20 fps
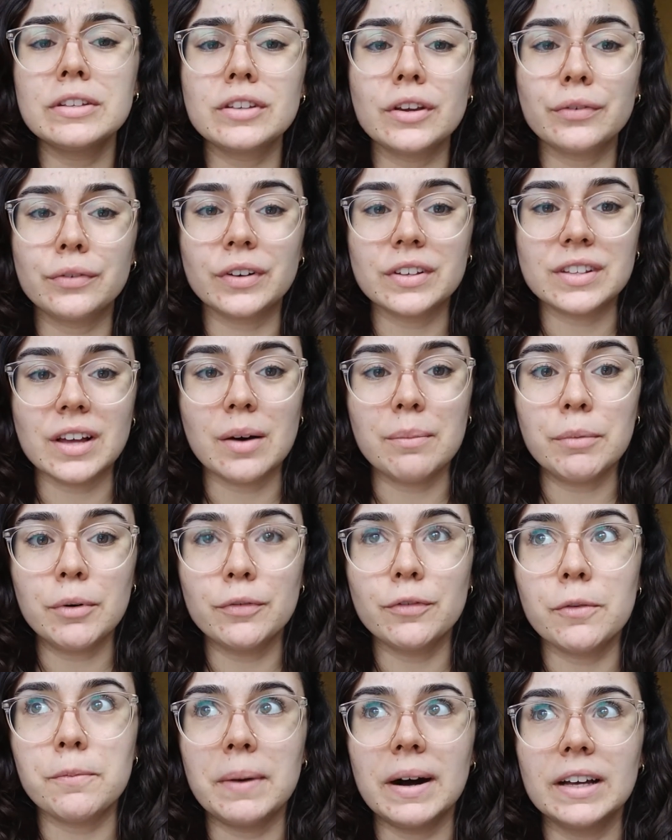So for example,
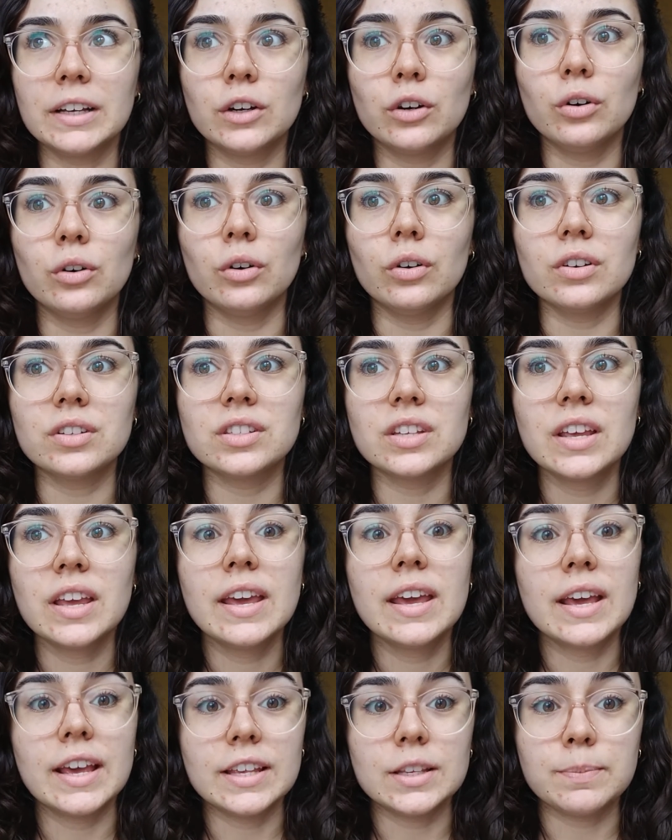for my course,
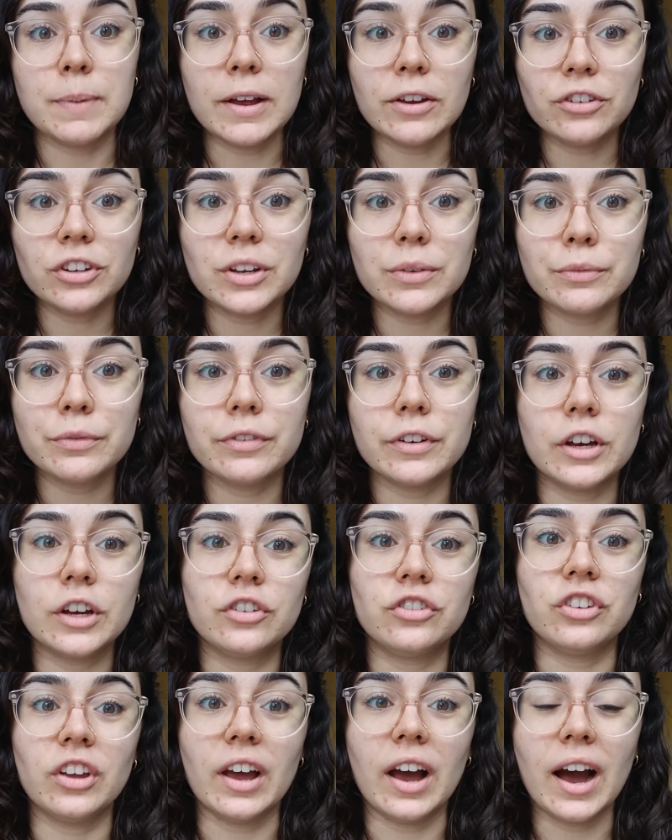especially in
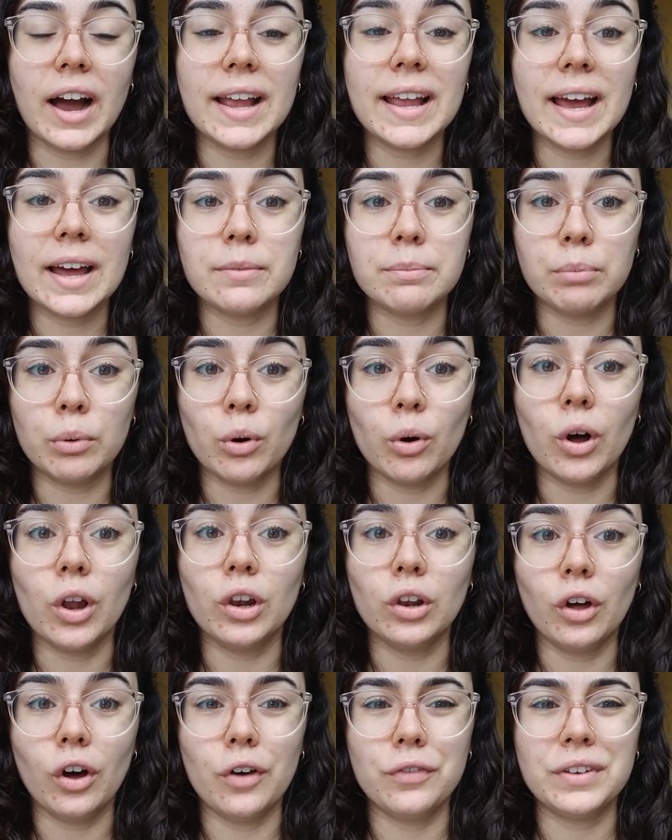first year, I had bought a
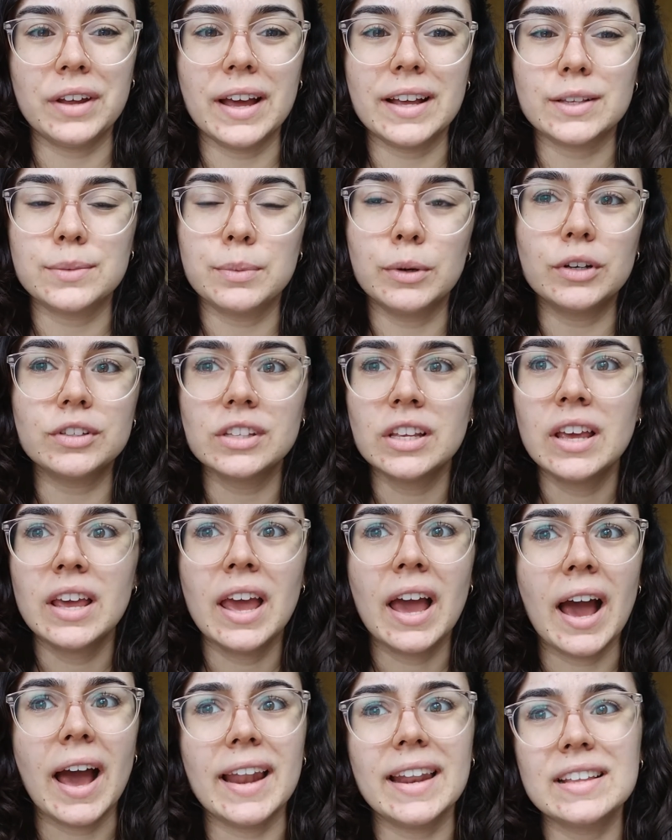lot of textbooks,
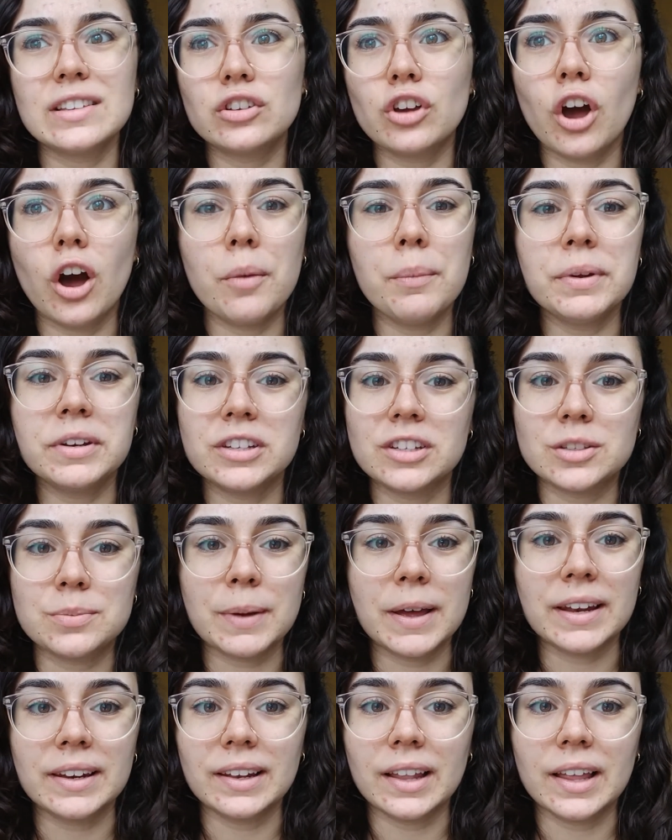and it's common to
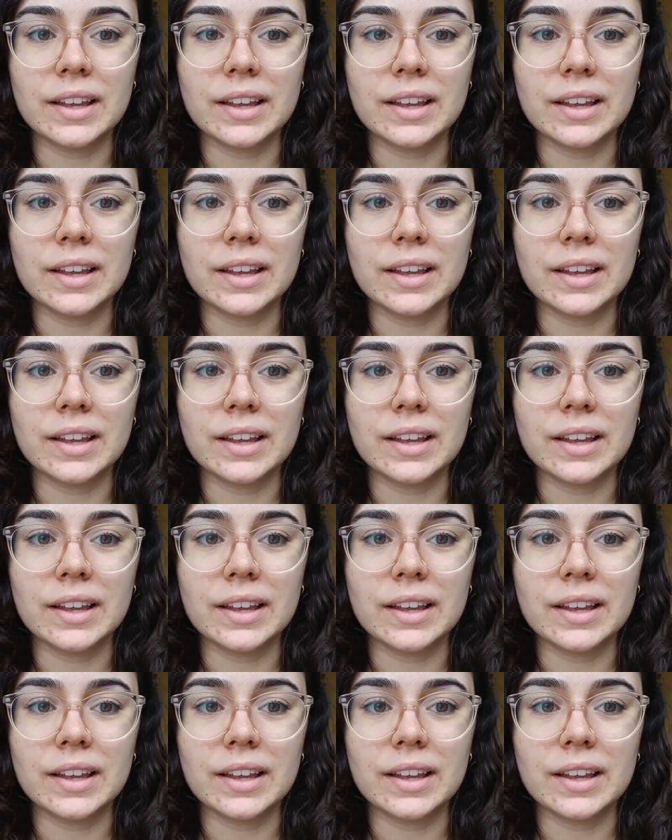spend